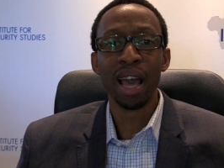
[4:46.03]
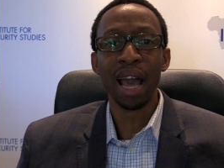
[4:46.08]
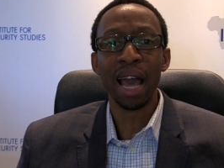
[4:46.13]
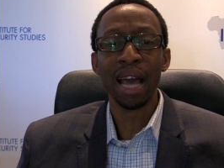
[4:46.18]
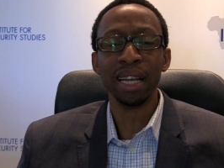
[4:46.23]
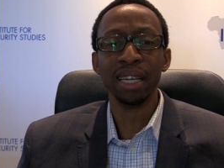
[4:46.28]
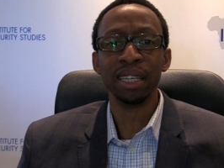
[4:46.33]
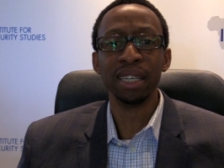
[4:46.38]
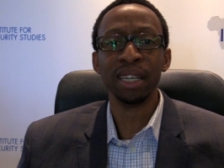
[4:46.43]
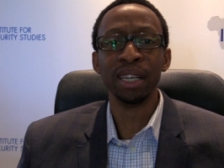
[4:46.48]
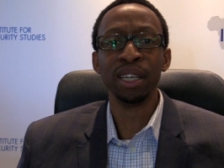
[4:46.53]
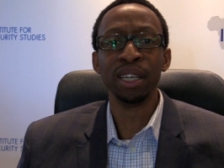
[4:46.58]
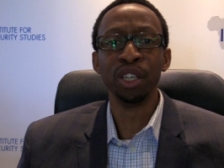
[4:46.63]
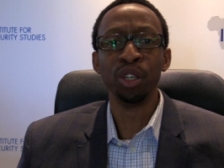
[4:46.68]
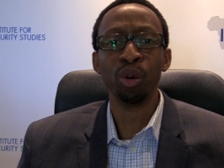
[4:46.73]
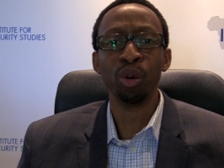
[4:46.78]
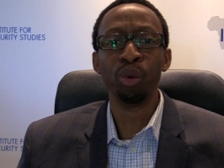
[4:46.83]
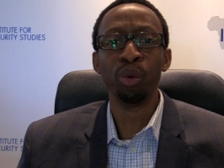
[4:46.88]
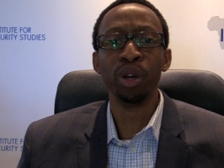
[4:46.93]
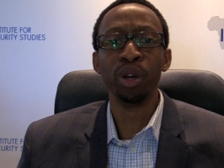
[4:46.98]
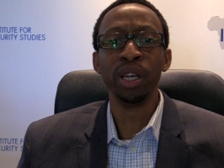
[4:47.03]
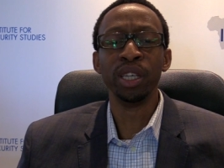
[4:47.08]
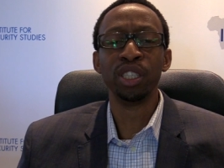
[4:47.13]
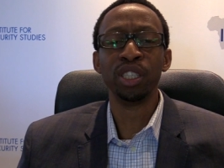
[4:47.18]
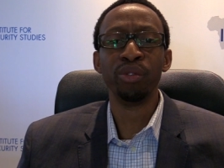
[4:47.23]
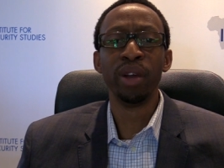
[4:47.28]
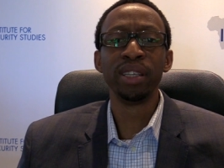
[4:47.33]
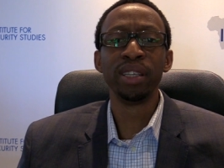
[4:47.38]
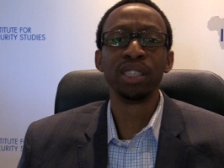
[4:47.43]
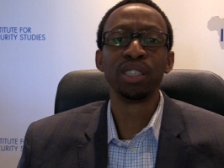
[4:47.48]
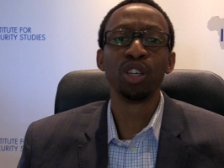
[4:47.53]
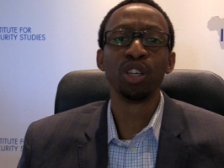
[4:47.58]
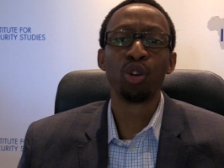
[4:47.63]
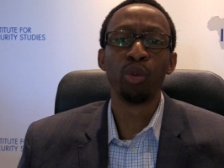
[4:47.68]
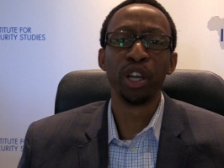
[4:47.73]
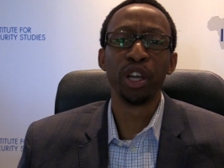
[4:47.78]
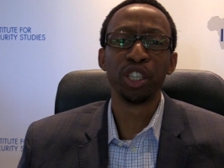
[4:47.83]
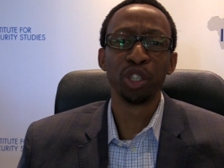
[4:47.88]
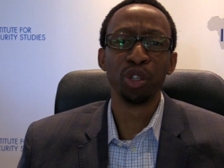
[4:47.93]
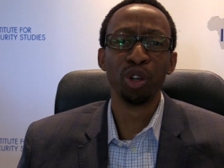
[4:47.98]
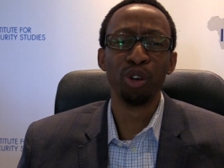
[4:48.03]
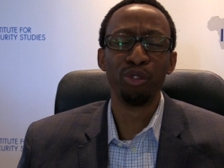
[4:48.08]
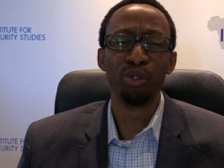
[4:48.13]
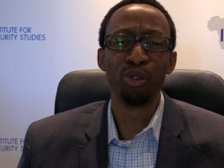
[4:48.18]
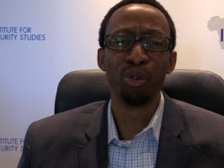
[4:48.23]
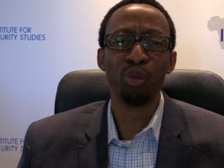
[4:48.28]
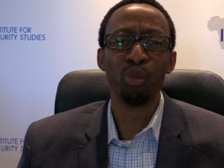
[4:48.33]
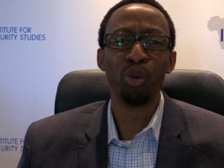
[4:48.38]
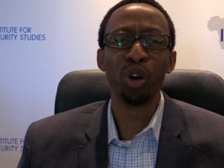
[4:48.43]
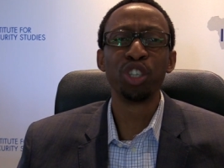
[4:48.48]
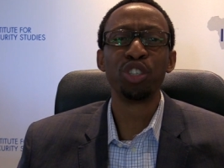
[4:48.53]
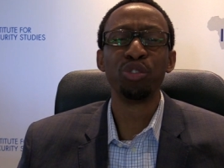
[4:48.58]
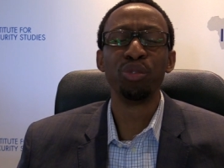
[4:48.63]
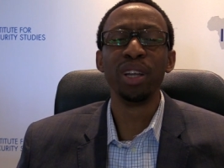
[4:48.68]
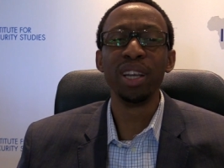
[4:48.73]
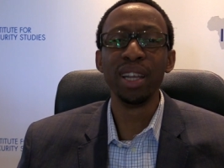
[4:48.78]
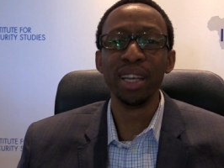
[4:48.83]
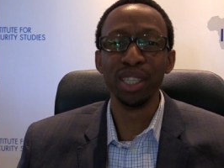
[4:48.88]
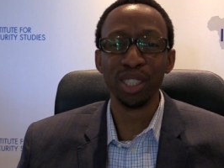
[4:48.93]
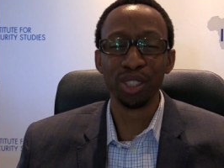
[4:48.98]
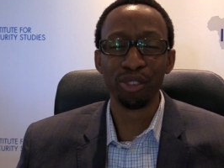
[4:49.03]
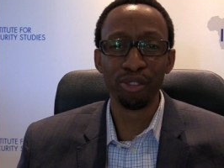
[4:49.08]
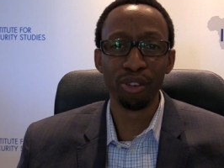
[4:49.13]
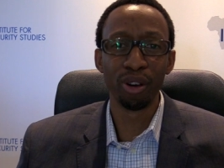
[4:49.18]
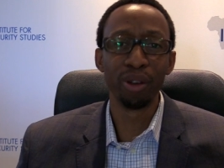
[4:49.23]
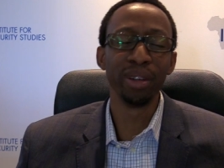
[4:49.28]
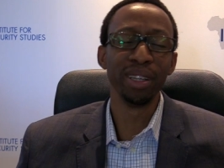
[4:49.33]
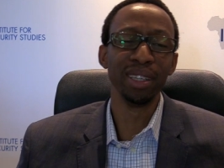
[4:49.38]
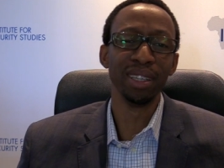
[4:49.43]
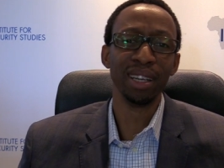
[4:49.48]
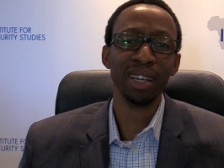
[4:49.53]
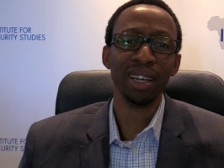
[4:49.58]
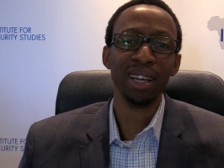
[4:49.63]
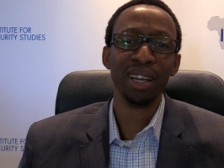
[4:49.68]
And, you know, it raises the question of what really is foreign.